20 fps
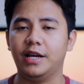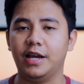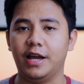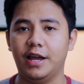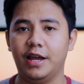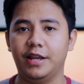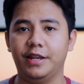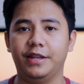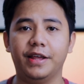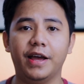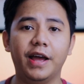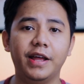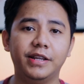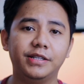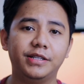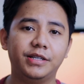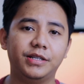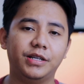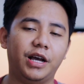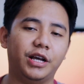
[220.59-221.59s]
and
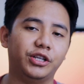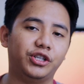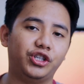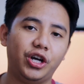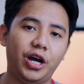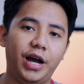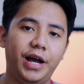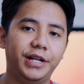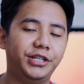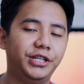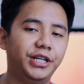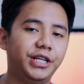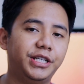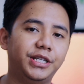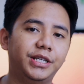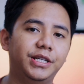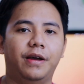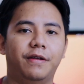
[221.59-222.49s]
then I charged it